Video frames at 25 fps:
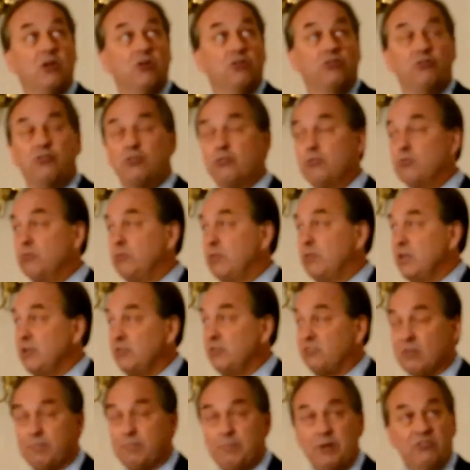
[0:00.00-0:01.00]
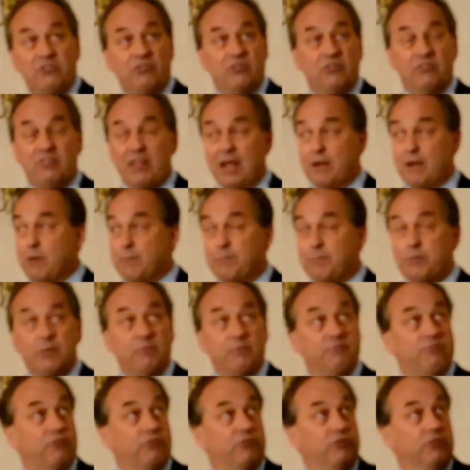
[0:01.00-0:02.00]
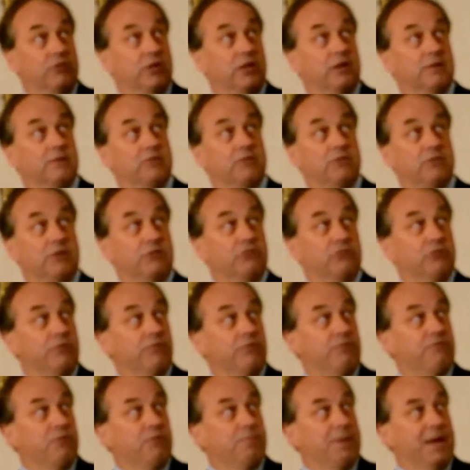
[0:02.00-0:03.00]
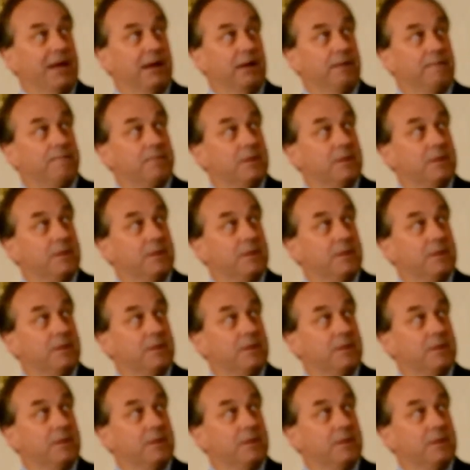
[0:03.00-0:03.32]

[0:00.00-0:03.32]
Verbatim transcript: to the submissions that were put to the, to the Joint Review Panel.